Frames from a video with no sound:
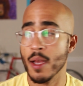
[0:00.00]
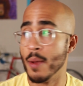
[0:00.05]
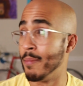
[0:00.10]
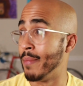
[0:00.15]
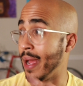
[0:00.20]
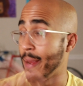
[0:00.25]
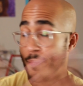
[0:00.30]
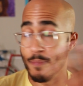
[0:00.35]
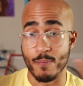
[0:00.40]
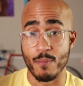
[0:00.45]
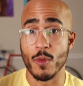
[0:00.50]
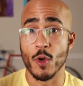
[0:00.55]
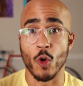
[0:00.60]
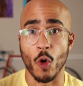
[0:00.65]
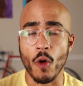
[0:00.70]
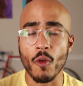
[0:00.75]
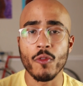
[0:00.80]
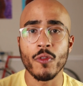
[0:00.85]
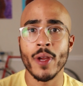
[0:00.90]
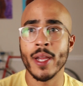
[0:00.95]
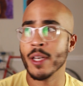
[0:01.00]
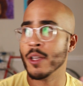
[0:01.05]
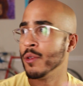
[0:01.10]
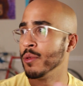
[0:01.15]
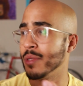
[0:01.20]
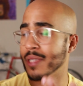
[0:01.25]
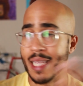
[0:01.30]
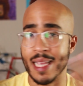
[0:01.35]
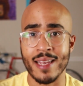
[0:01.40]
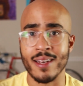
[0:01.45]
my girlfriend
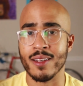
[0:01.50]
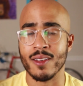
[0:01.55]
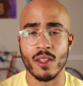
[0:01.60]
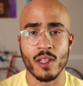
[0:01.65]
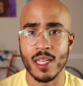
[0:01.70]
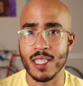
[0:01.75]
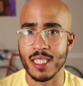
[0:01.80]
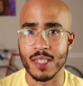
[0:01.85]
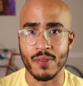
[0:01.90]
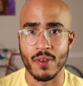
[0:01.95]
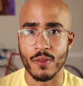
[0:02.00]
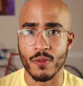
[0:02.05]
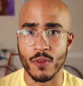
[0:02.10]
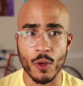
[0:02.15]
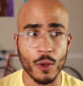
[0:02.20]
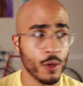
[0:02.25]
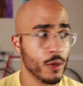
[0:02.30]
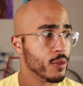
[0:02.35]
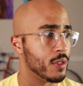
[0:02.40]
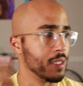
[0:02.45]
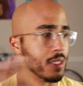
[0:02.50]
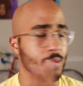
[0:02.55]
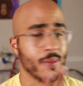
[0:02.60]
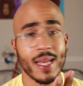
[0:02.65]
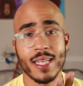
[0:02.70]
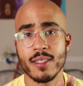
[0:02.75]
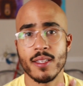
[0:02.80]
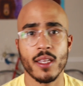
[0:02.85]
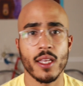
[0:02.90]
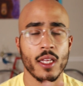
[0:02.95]
who's in lots of her photos is
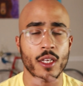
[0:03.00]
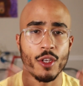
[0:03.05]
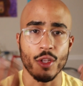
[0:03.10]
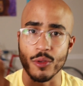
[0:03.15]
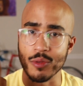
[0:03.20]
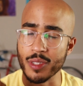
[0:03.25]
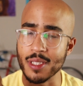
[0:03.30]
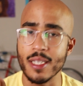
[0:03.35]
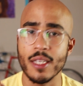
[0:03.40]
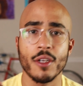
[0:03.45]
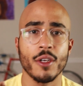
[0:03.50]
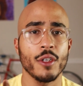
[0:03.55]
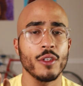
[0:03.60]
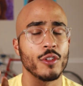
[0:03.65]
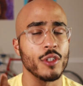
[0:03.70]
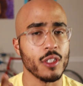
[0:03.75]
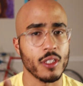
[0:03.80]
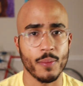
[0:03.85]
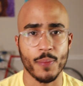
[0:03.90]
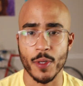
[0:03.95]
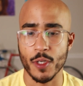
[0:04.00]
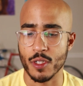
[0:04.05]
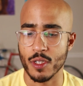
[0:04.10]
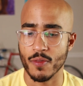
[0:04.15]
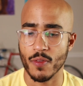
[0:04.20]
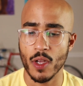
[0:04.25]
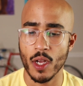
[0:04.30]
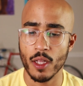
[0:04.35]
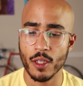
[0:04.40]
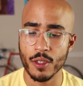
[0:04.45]
Mexican. You see her, she's a person
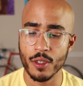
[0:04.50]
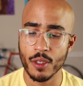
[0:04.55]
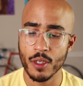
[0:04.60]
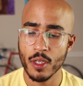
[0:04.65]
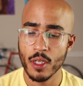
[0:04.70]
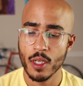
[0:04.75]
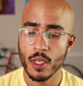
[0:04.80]
of color.